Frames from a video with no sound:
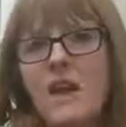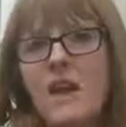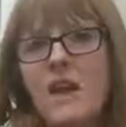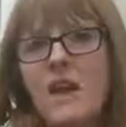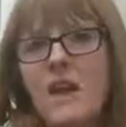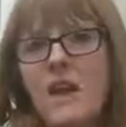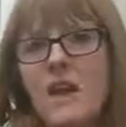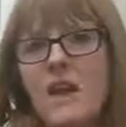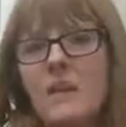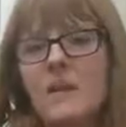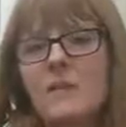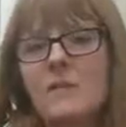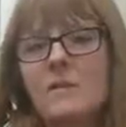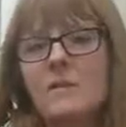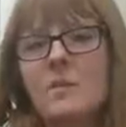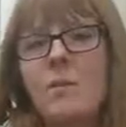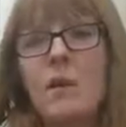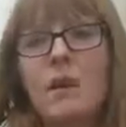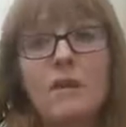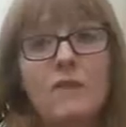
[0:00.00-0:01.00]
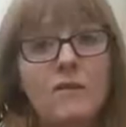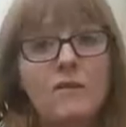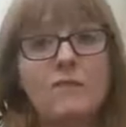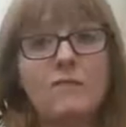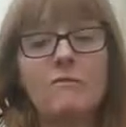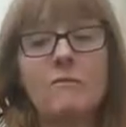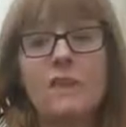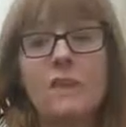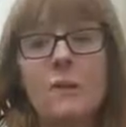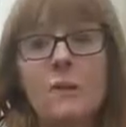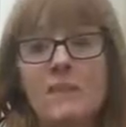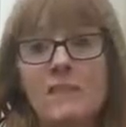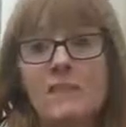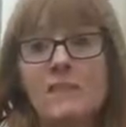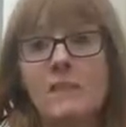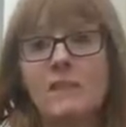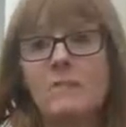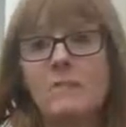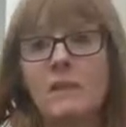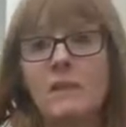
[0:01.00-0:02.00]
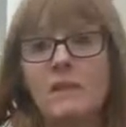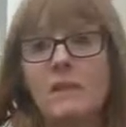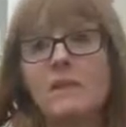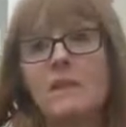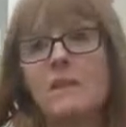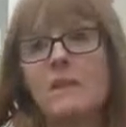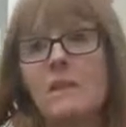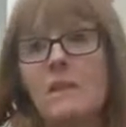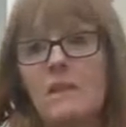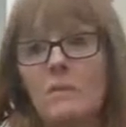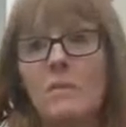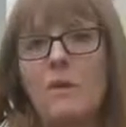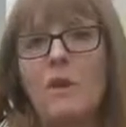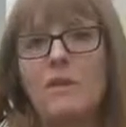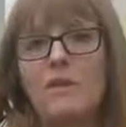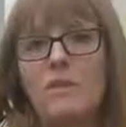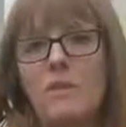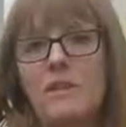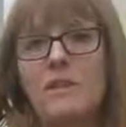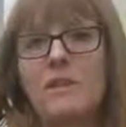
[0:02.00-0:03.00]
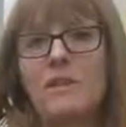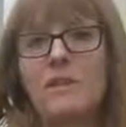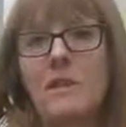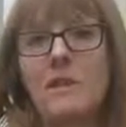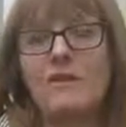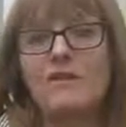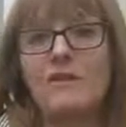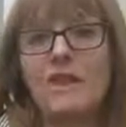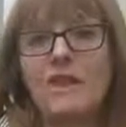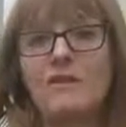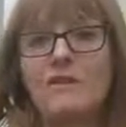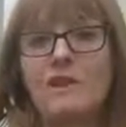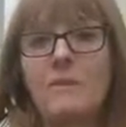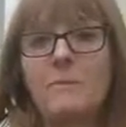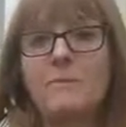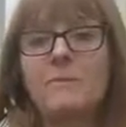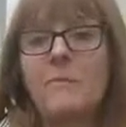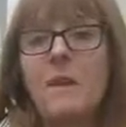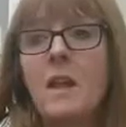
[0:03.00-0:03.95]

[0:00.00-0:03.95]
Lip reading: that his wife requested because his wife was his secretary.